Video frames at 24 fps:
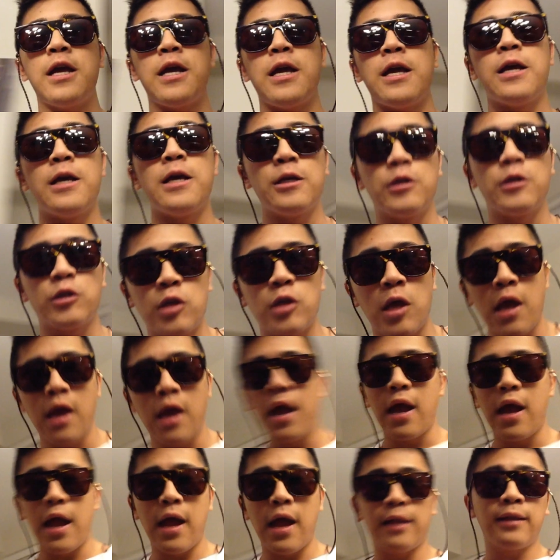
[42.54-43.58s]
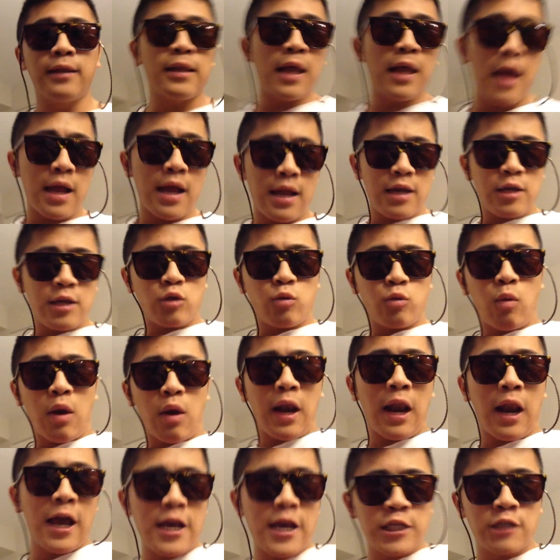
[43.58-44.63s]
is, and that is what
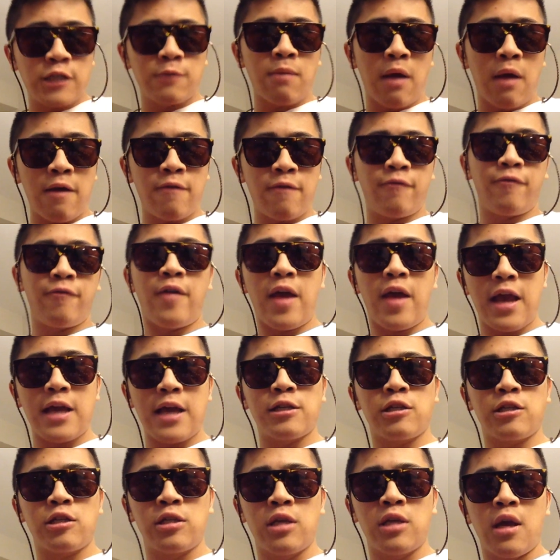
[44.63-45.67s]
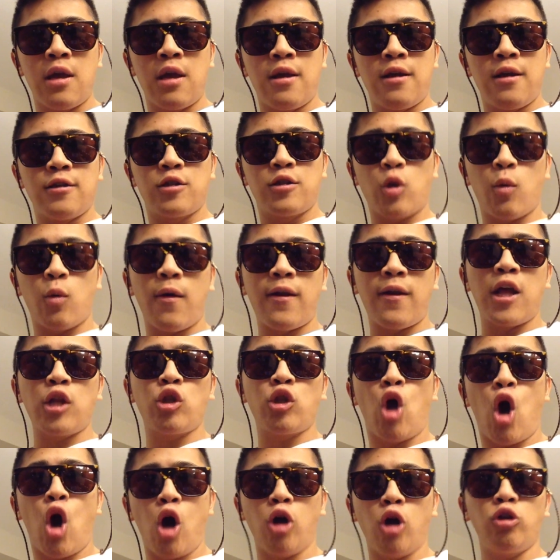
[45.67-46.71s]
lights my face. So when I
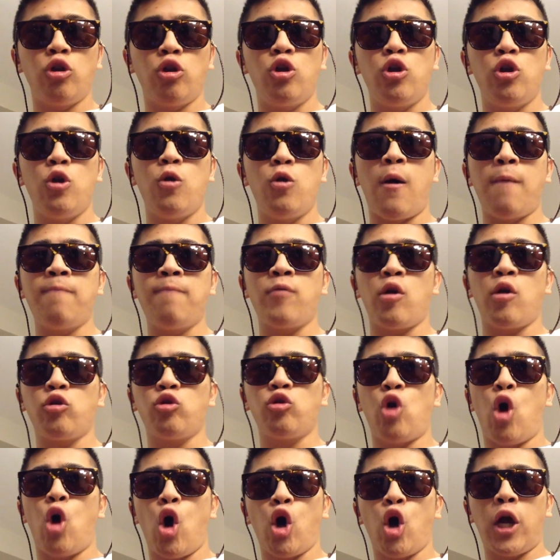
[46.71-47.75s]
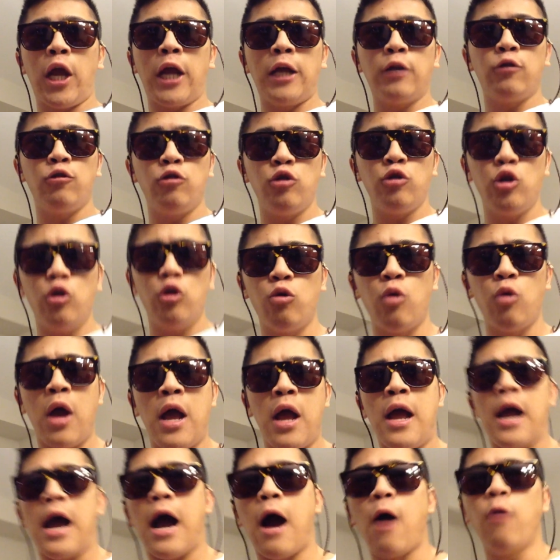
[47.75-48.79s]
talk to you, I'm not talking to you
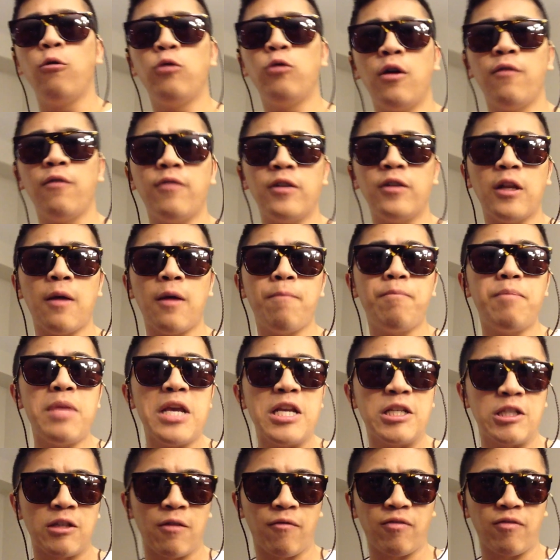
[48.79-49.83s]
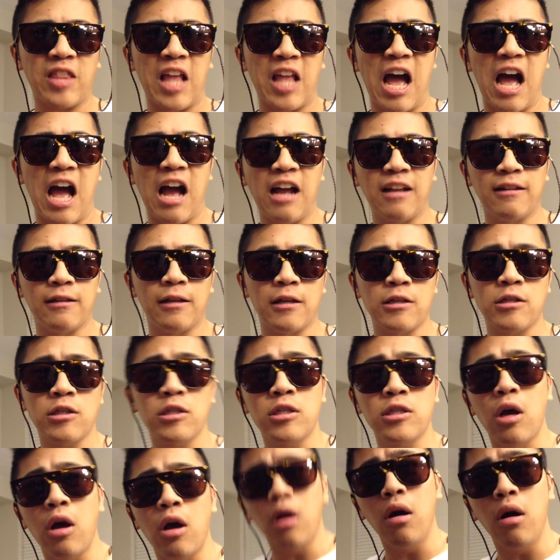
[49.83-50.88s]
out of an abyss of
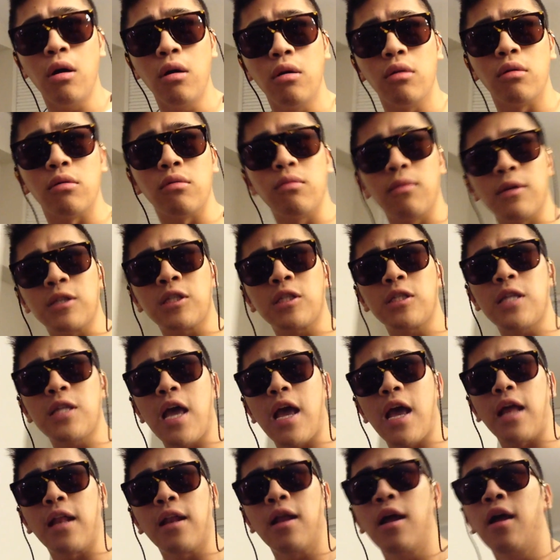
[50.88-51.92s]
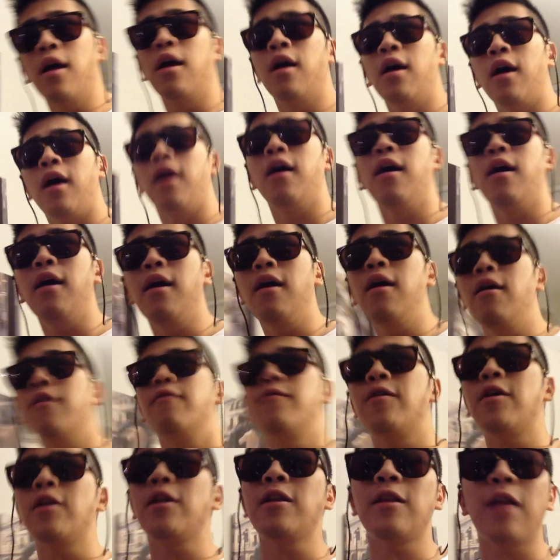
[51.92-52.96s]
darkness. Oh, what's that? Oh,
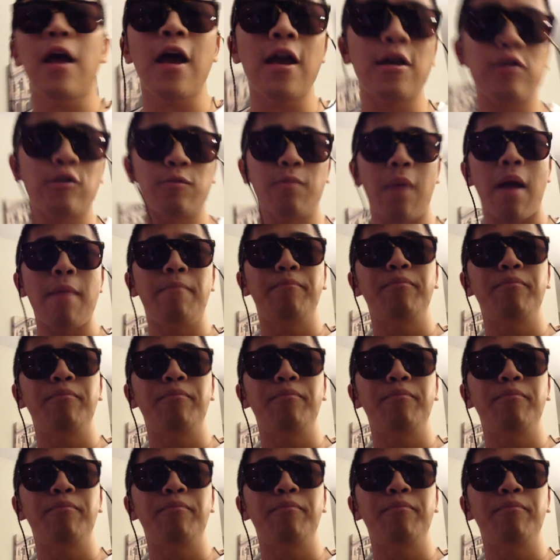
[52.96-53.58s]
very nice. My